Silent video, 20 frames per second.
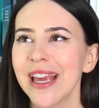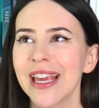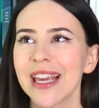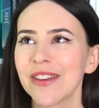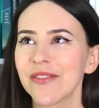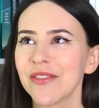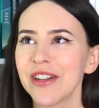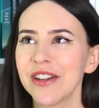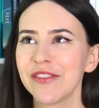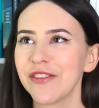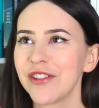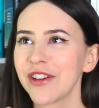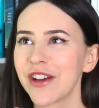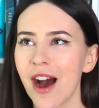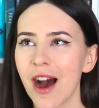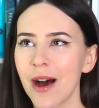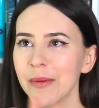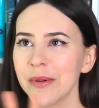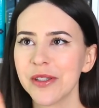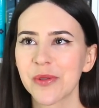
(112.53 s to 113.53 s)
Even if the
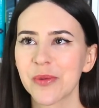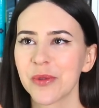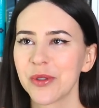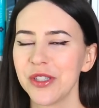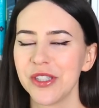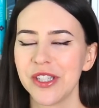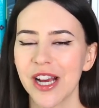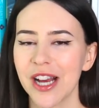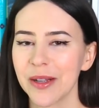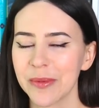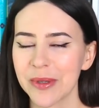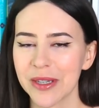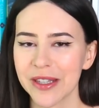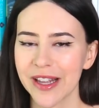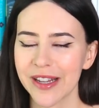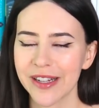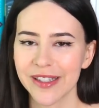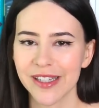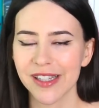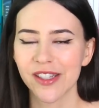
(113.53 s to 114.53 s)
comments were to tell me
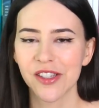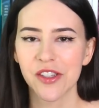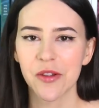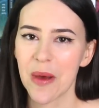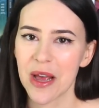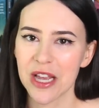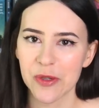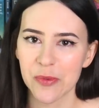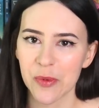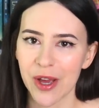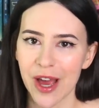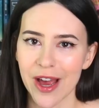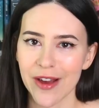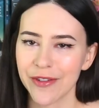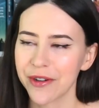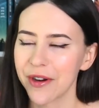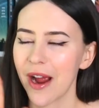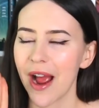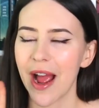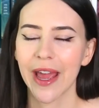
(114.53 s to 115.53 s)
that this is the best book
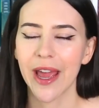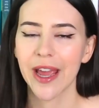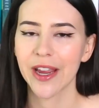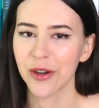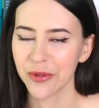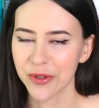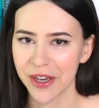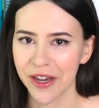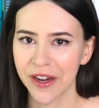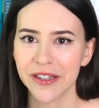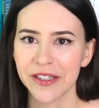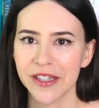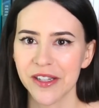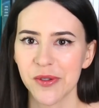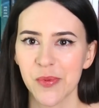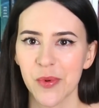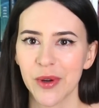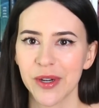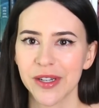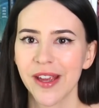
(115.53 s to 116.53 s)
ever, I, I don't care at
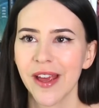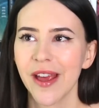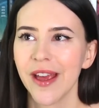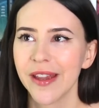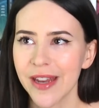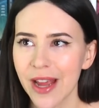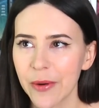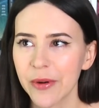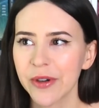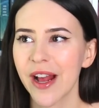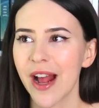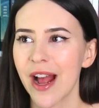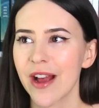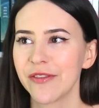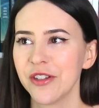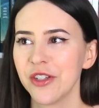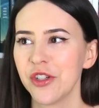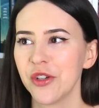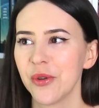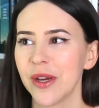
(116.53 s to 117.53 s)
this point. An hour and a
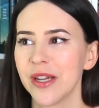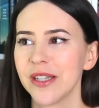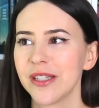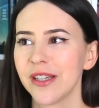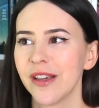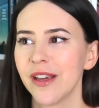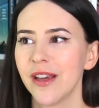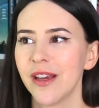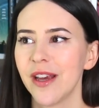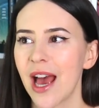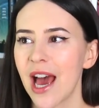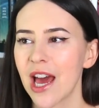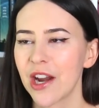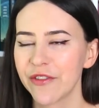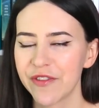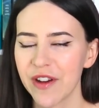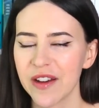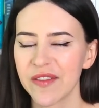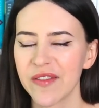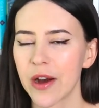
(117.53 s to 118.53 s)
half into it, out
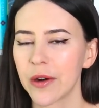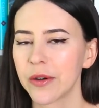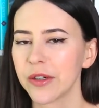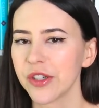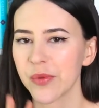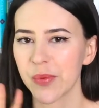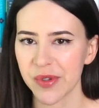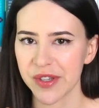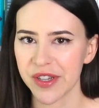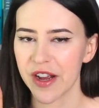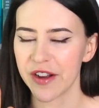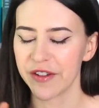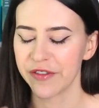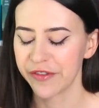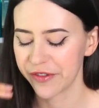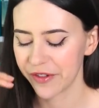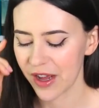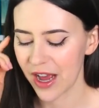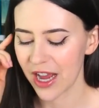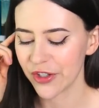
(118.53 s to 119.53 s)
of five hours was
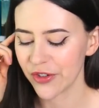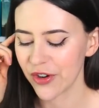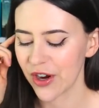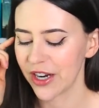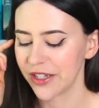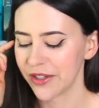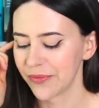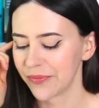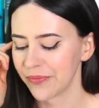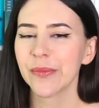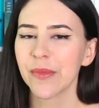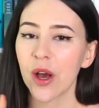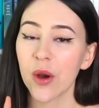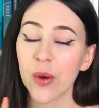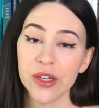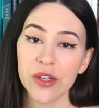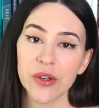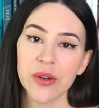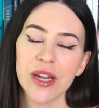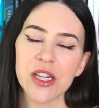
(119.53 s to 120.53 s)
enough. I tried.
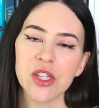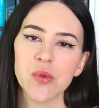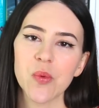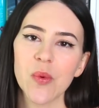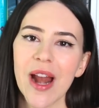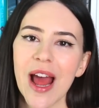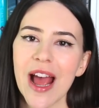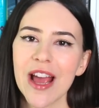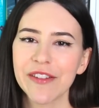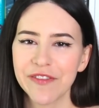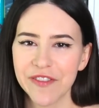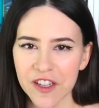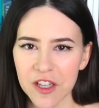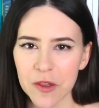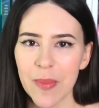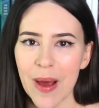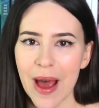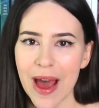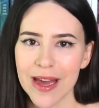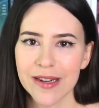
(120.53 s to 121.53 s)
Okay, the next one, I
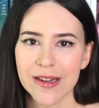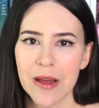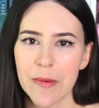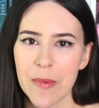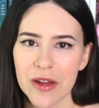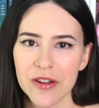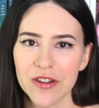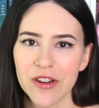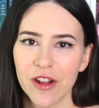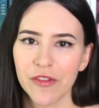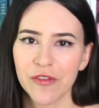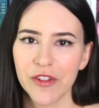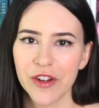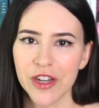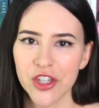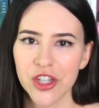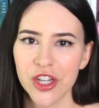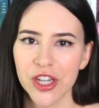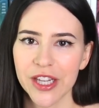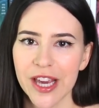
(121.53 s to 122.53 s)
feel bad about not
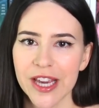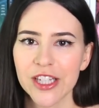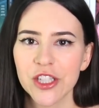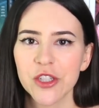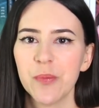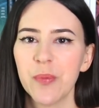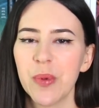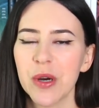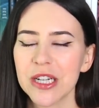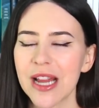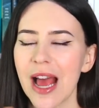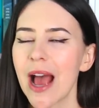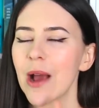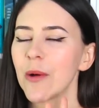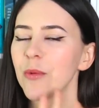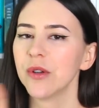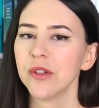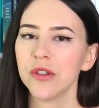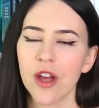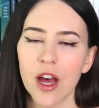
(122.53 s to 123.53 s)
finishing it, but I
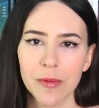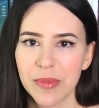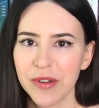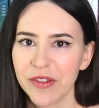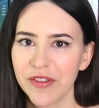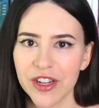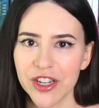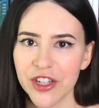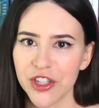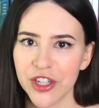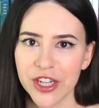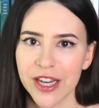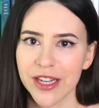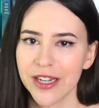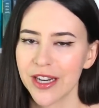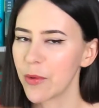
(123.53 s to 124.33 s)
will not be finishing it.